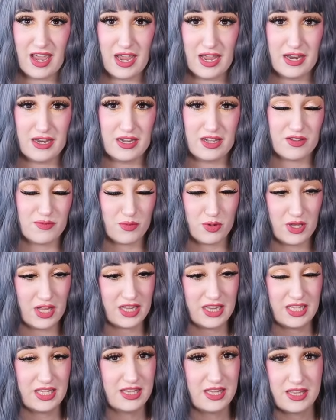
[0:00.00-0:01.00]
and it's more
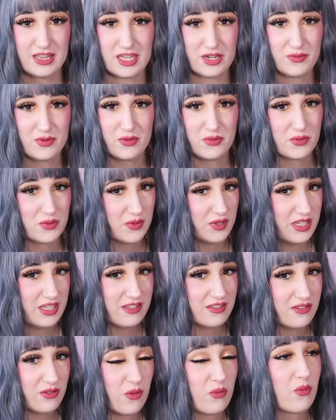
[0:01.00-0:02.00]
likely that they will
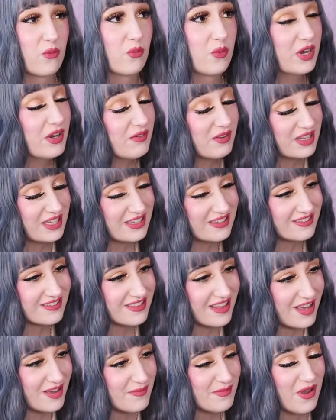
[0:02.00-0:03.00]
release re-release
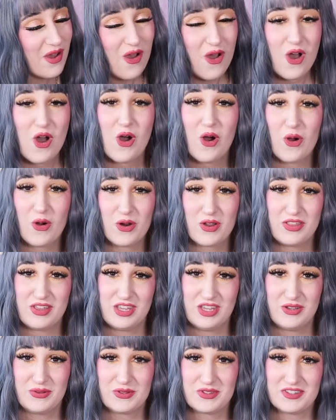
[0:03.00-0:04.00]
them or
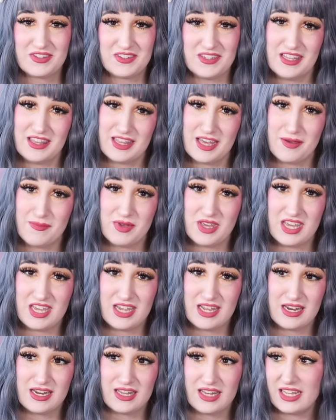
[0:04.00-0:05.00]
that you will see them
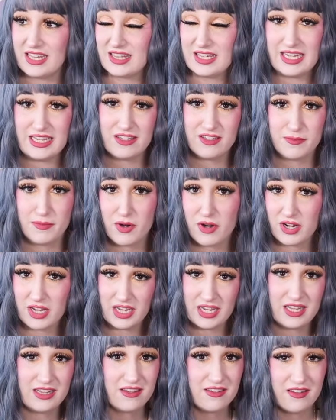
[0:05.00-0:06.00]
in like Lace
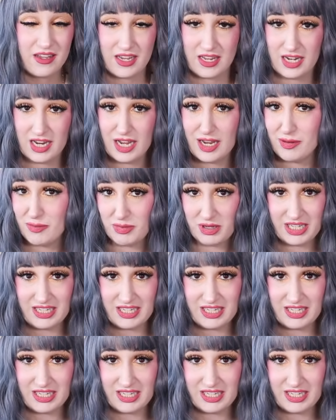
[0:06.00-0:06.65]
Market and secondhand